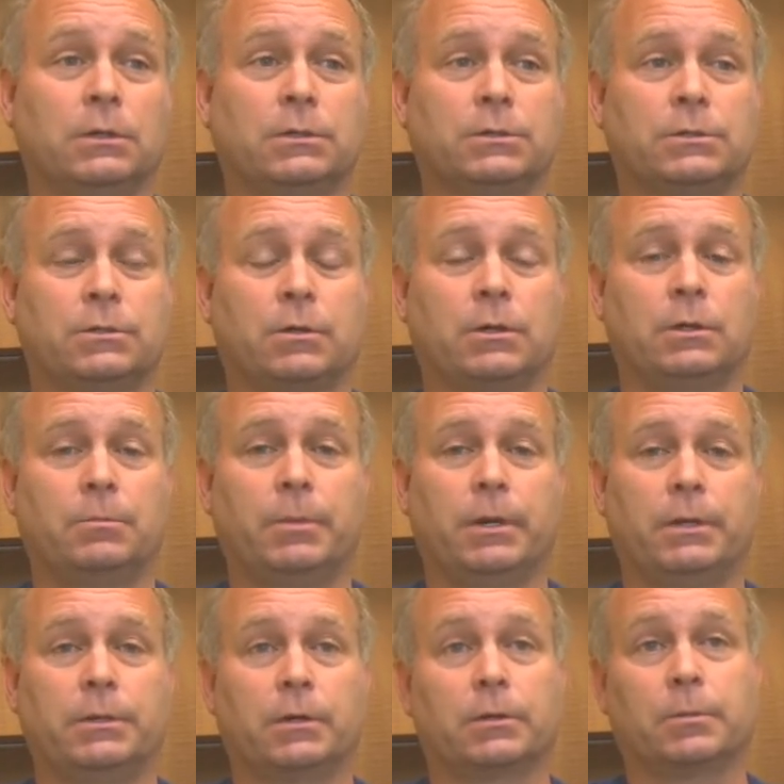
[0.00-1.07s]
Started
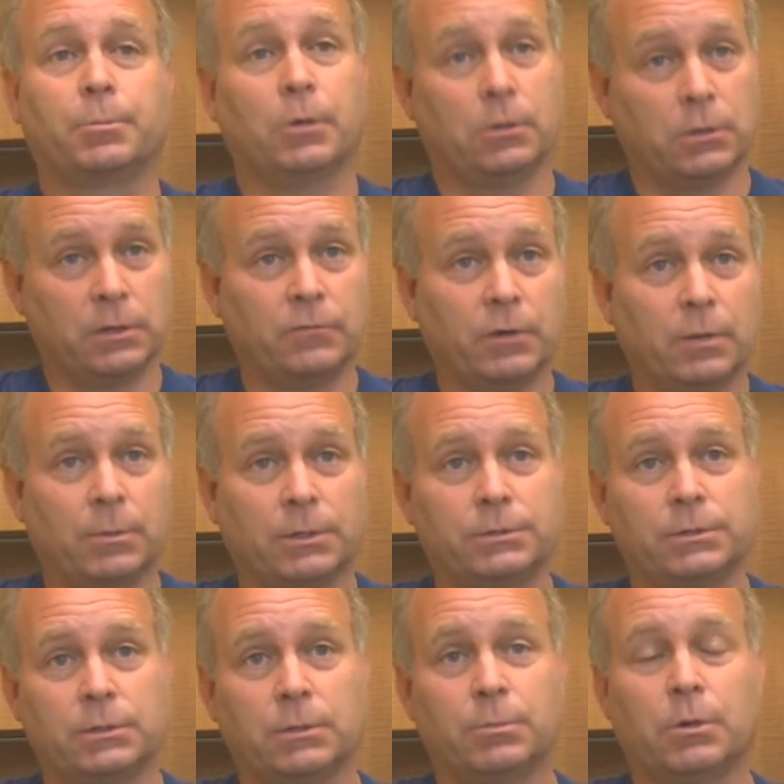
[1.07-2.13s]
by Dr. Paul Levi, my
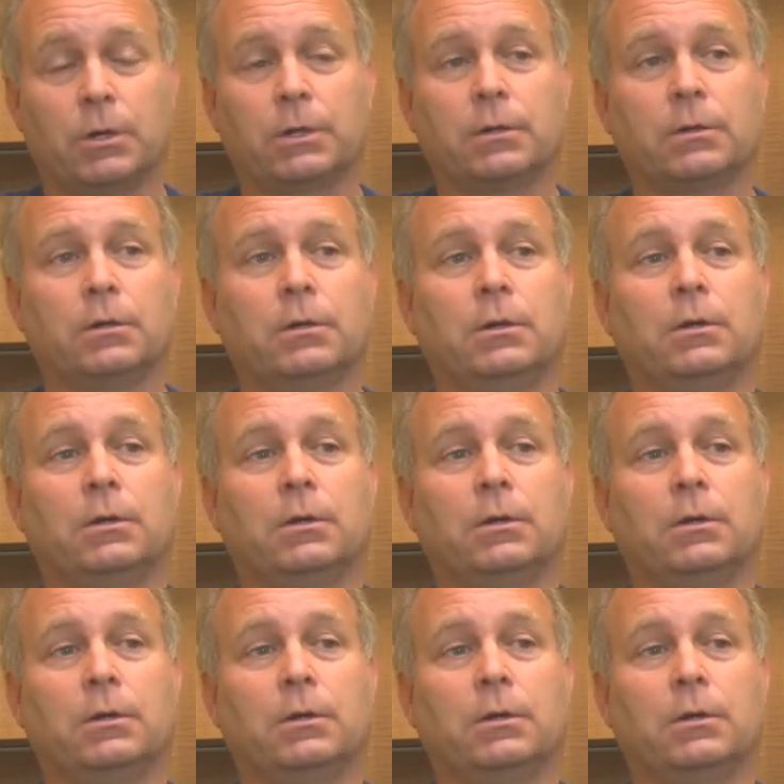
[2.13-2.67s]
senior partner.